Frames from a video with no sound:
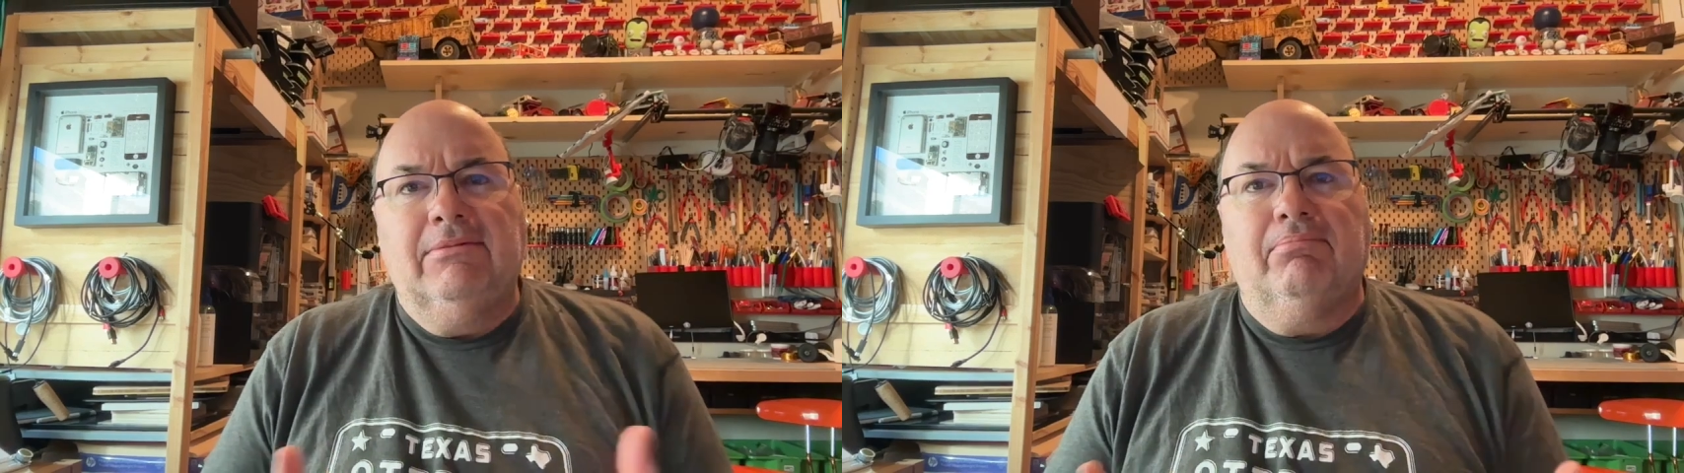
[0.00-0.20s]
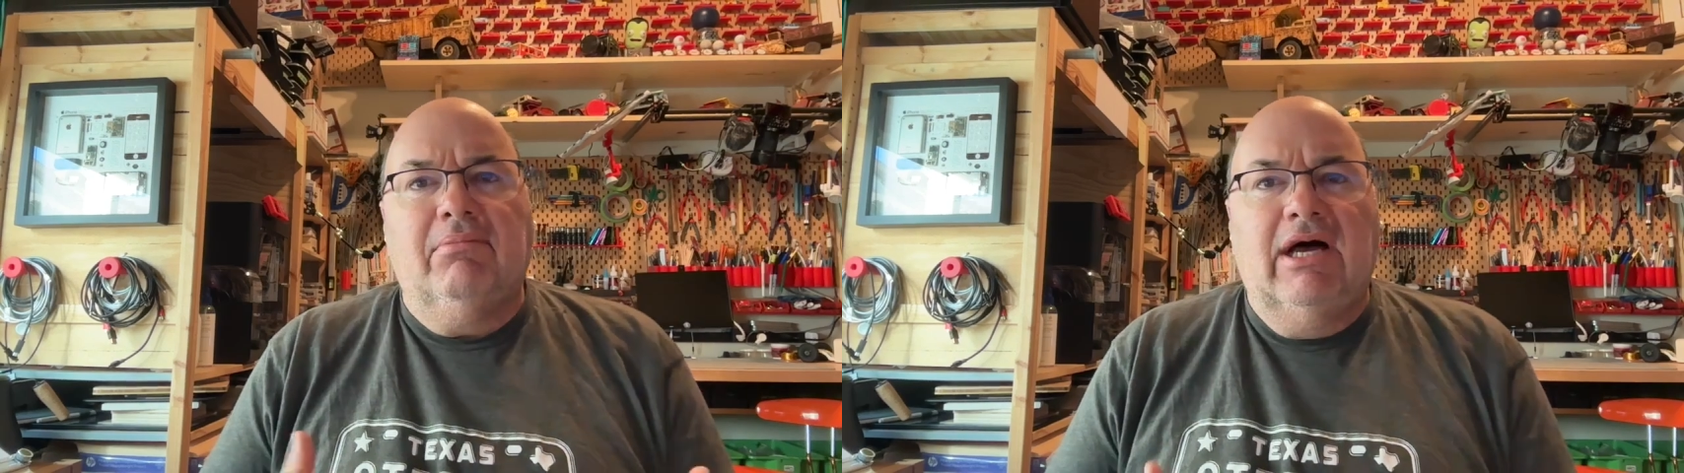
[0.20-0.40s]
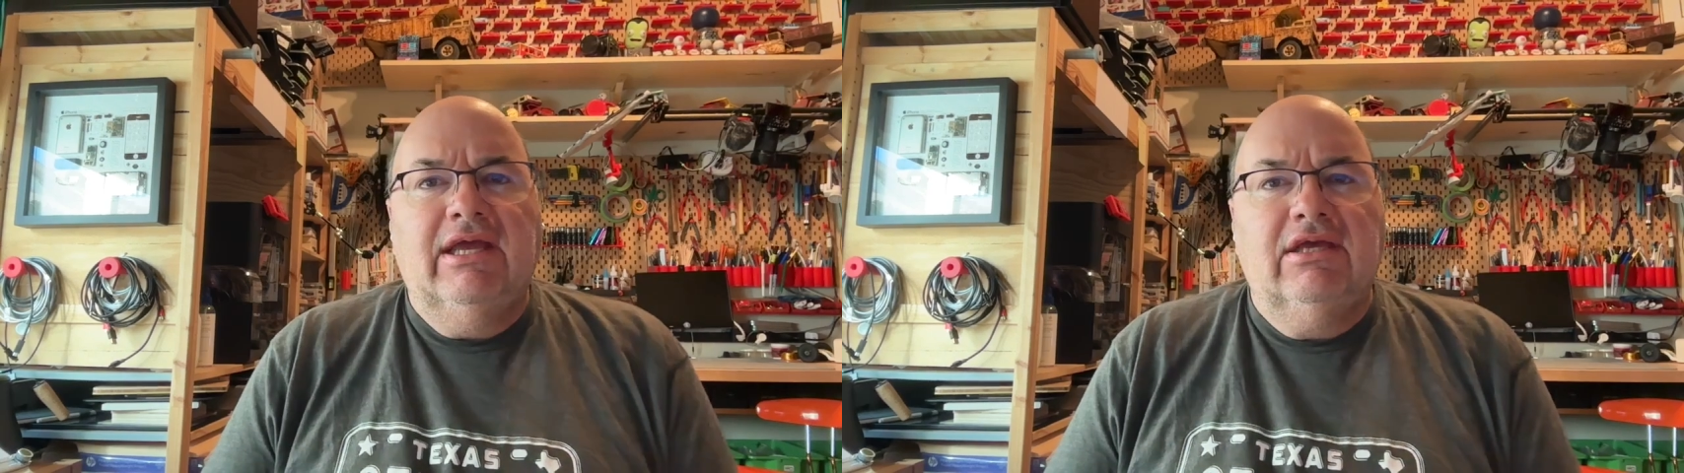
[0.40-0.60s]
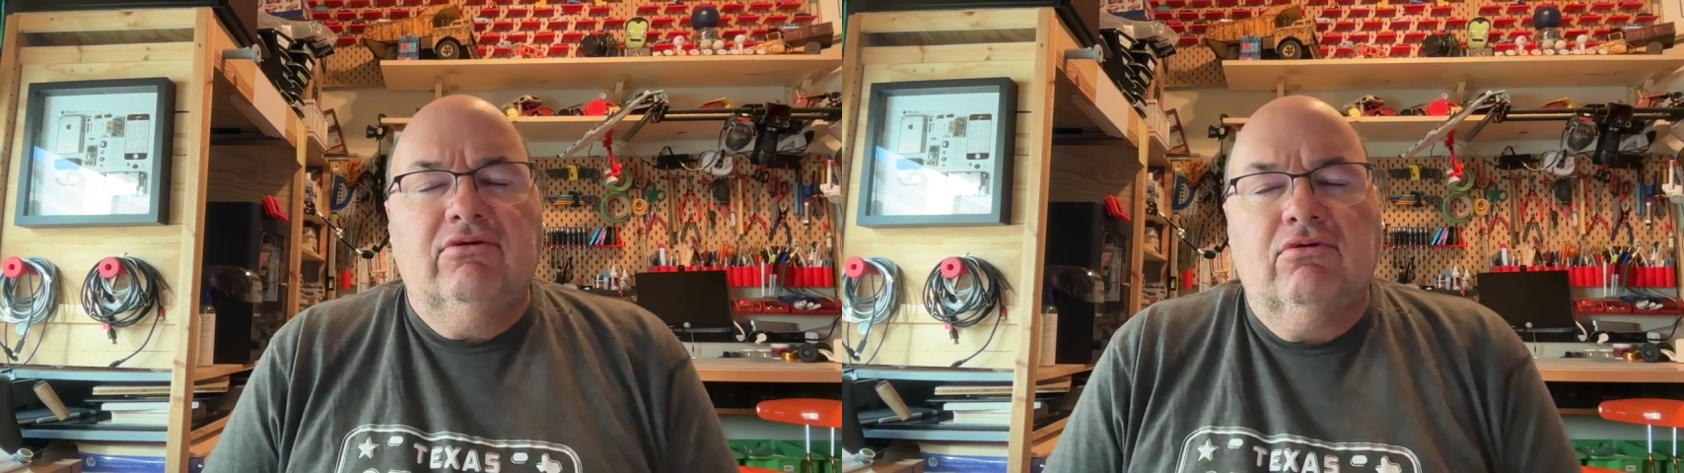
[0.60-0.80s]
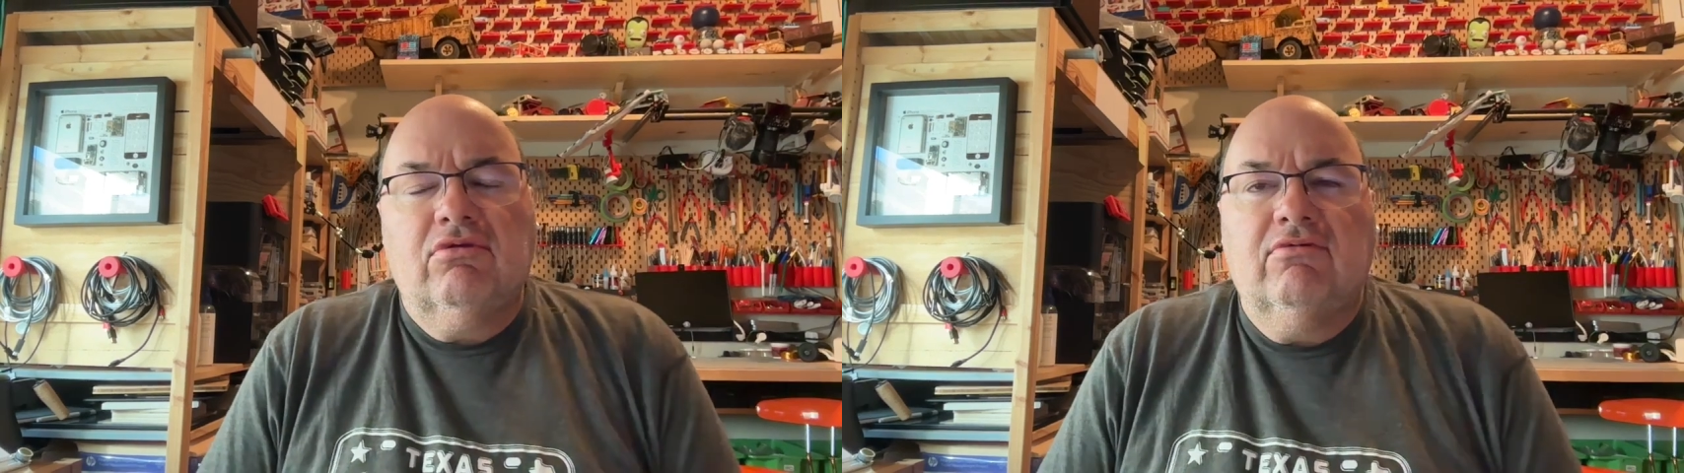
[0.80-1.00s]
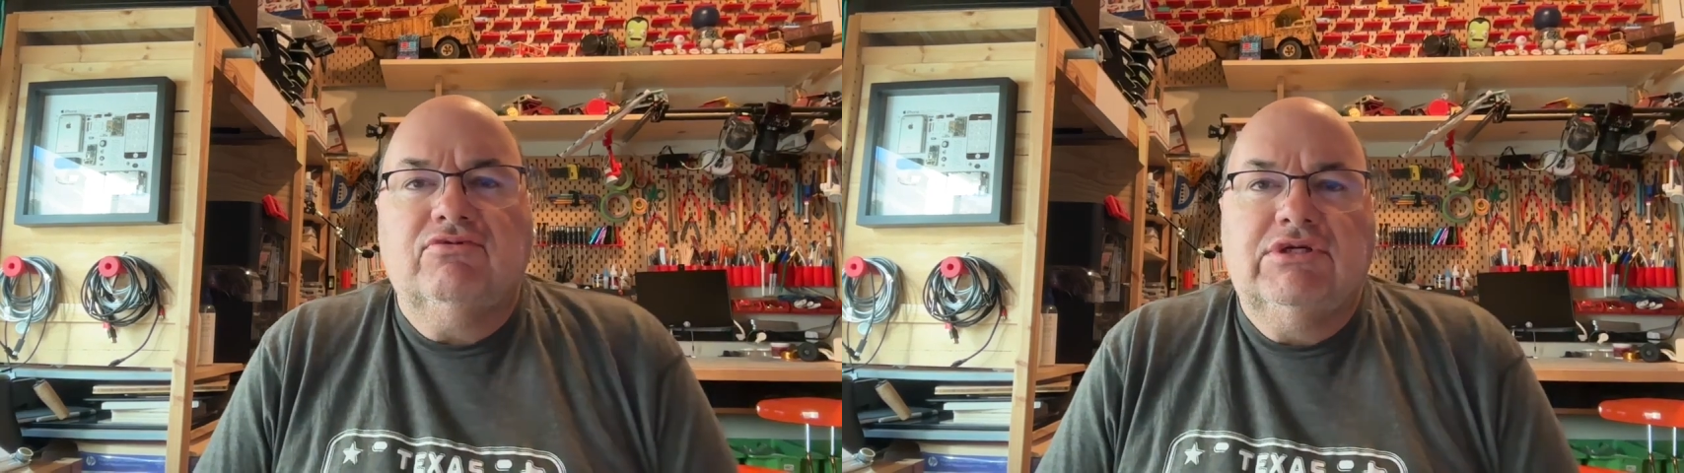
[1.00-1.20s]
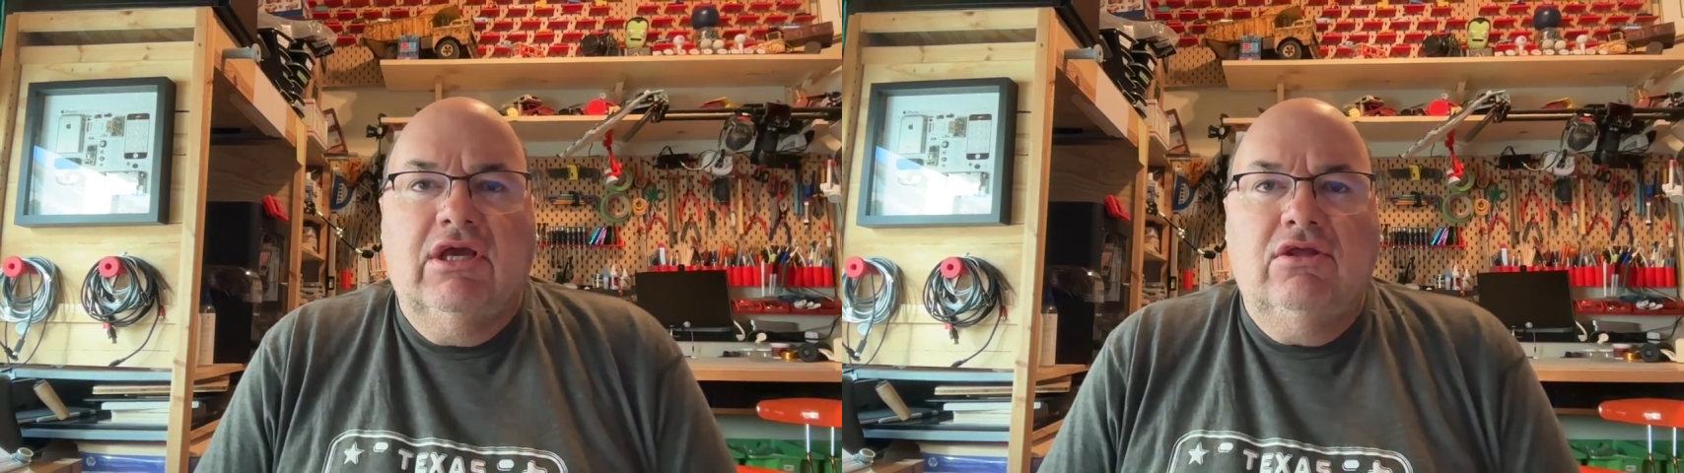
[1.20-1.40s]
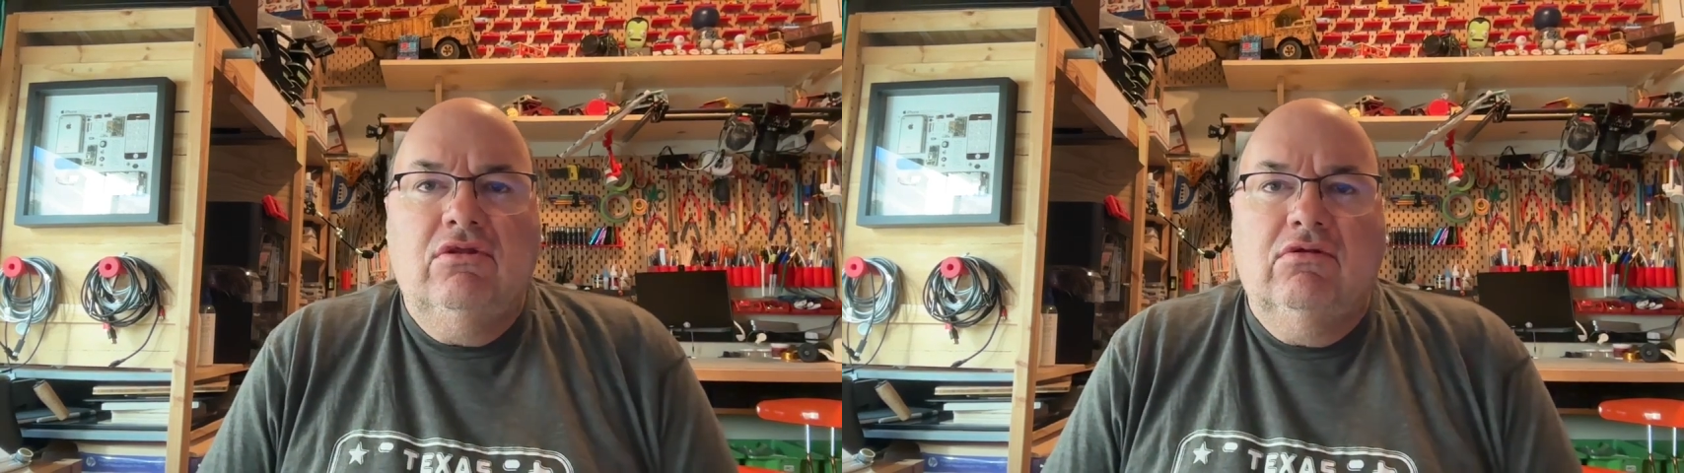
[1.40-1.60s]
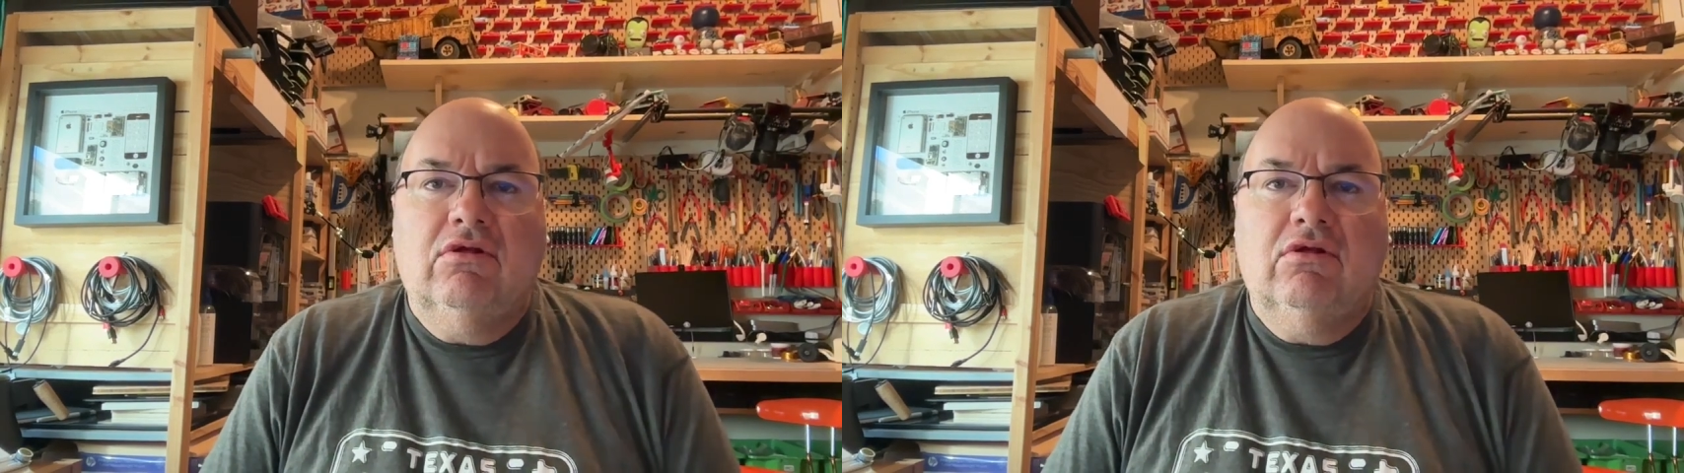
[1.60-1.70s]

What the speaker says: my interests have changed,